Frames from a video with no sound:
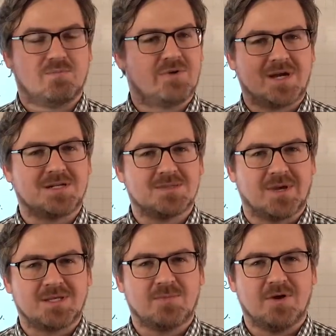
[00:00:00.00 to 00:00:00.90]
practice
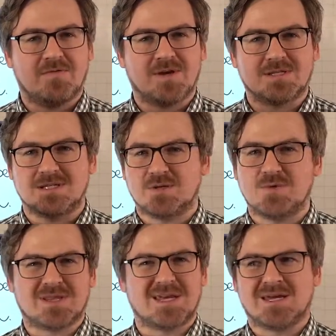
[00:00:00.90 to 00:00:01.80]
makes perfect, and you
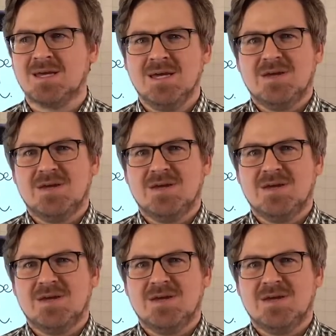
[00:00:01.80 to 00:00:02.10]
would think